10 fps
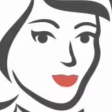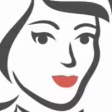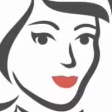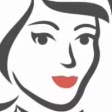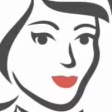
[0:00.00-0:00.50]

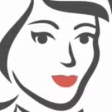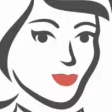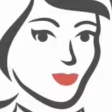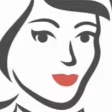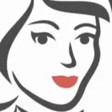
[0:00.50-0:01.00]
shut it
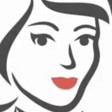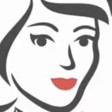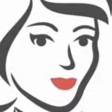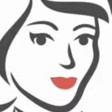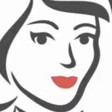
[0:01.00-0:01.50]
off,
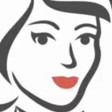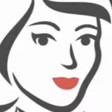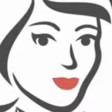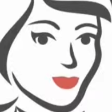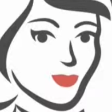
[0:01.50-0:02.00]

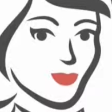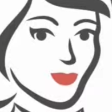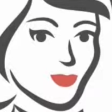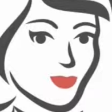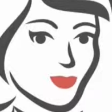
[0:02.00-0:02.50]
please.
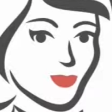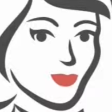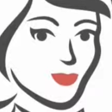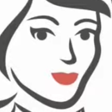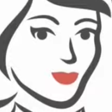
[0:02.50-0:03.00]

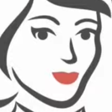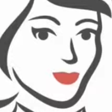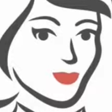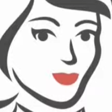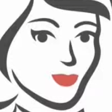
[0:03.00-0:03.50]
And it's
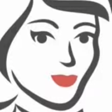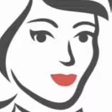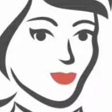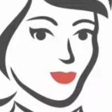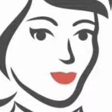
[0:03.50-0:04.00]
almost like
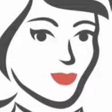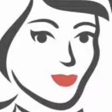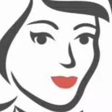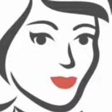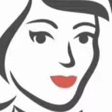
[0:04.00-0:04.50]
that's a
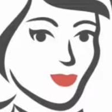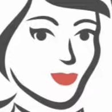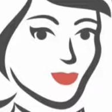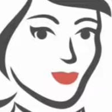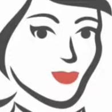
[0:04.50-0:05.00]

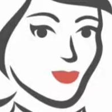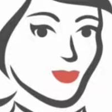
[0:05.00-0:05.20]
symptom